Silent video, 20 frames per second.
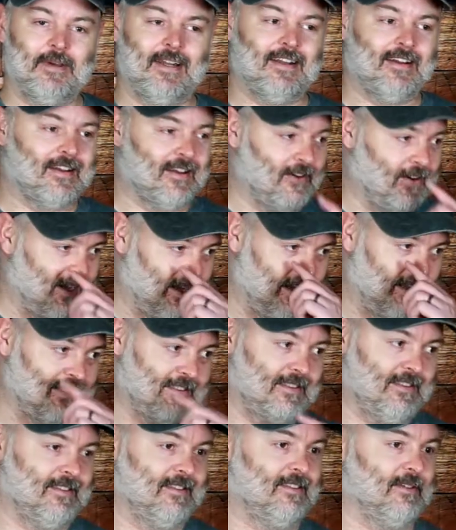A minute ago, I
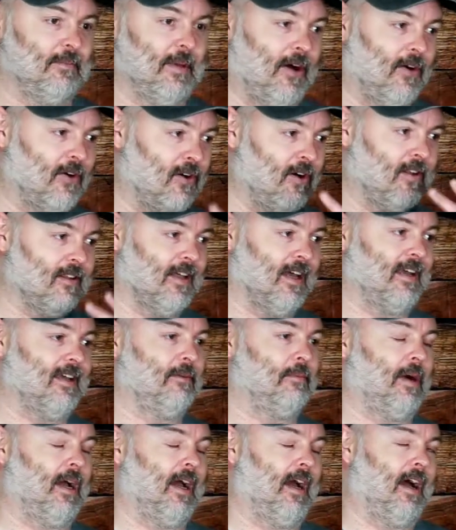got some alcohol like
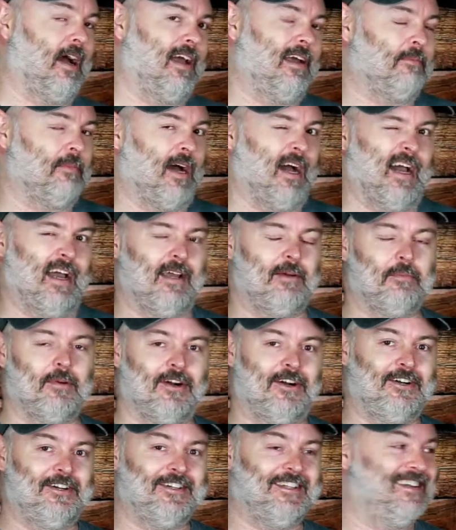in my eye, and my eye
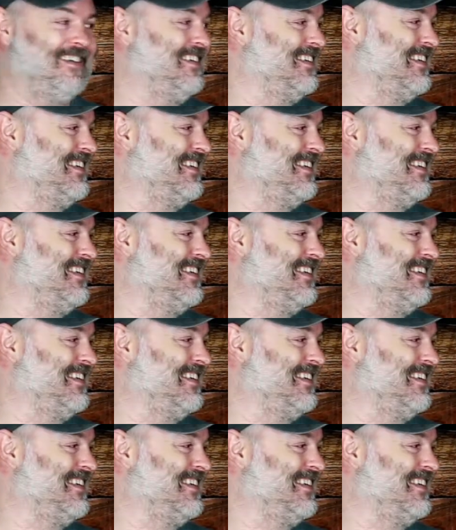burned.